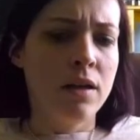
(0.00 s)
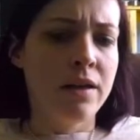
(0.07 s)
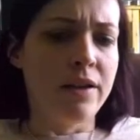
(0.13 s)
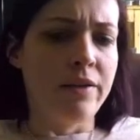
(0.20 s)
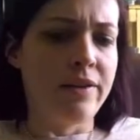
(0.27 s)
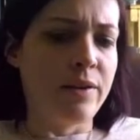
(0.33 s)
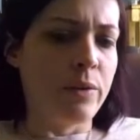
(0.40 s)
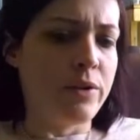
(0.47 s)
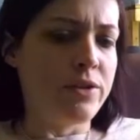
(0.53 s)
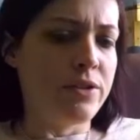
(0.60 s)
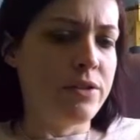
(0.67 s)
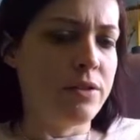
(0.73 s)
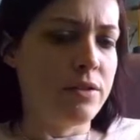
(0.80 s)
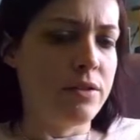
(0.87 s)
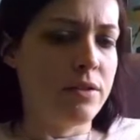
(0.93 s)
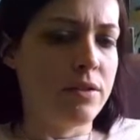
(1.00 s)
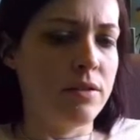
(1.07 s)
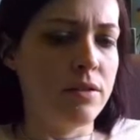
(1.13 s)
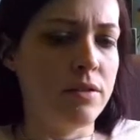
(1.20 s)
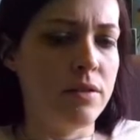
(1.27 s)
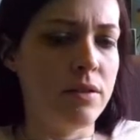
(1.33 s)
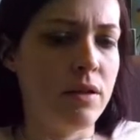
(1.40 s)
That was
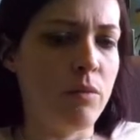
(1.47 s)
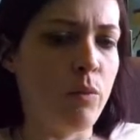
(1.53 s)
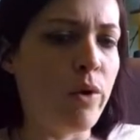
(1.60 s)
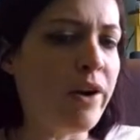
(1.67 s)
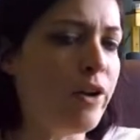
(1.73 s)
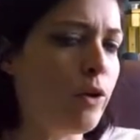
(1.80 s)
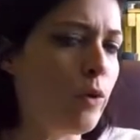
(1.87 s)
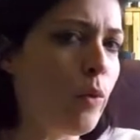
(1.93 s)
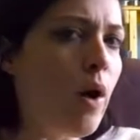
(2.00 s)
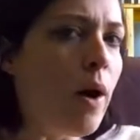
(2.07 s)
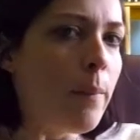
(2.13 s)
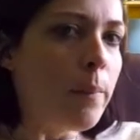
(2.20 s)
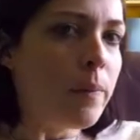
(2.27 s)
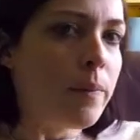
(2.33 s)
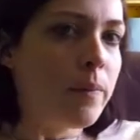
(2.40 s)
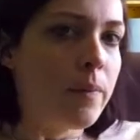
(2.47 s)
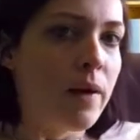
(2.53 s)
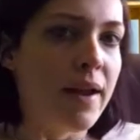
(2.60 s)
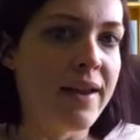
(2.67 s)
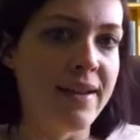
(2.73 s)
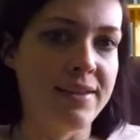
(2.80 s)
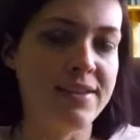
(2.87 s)
where I grew up.
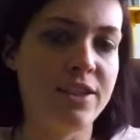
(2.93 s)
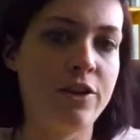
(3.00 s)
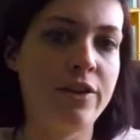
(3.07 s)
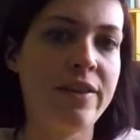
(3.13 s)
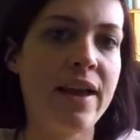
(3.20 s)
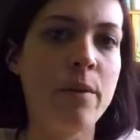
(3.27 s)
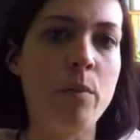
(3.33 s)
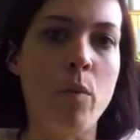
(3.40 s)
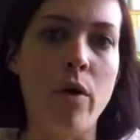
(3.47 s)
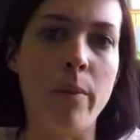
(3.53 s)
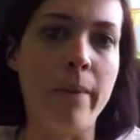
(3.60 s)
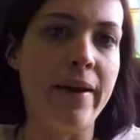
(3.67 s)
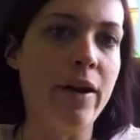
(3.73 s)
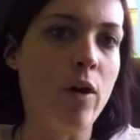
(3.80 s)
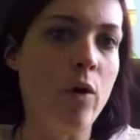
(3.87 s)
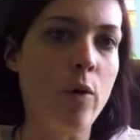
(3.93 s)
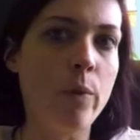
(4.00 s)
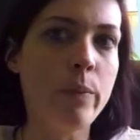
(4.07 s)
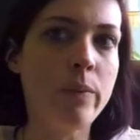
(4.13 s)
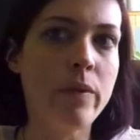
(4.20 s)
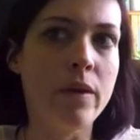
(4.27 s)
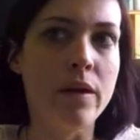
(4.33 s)
I considered that more my
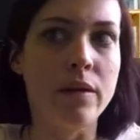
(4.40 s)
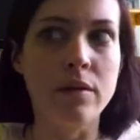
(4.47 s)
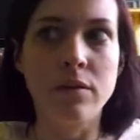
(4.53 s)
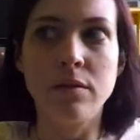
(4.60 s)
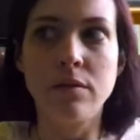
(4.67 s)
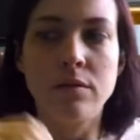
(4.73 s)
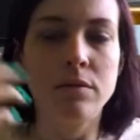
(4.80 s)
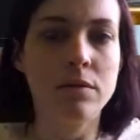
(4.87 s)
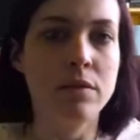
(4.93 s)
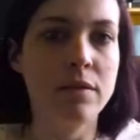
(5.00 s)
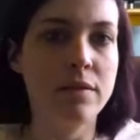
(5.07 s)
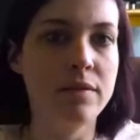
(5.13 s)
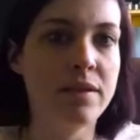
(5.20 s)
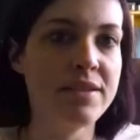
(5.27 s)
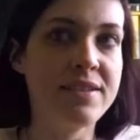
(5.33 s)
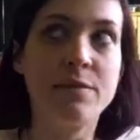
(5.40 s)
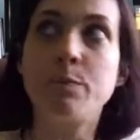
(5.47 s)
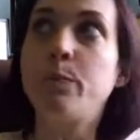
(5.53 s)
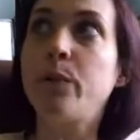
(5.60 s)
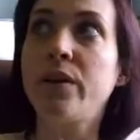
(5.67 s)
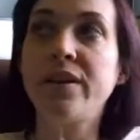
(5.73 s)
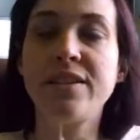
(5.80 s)
home than this
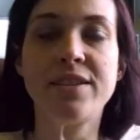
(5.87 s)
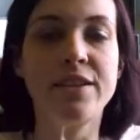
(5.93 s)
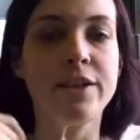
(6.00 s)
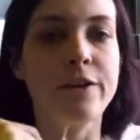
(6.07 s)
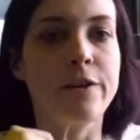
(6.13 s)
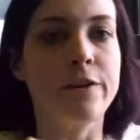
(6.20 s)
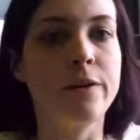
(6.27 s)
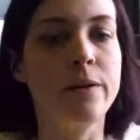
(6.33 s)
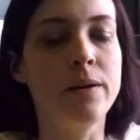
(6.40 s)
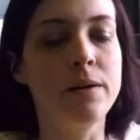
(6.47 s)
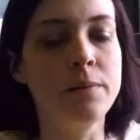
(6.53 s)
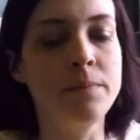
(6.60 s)
place here.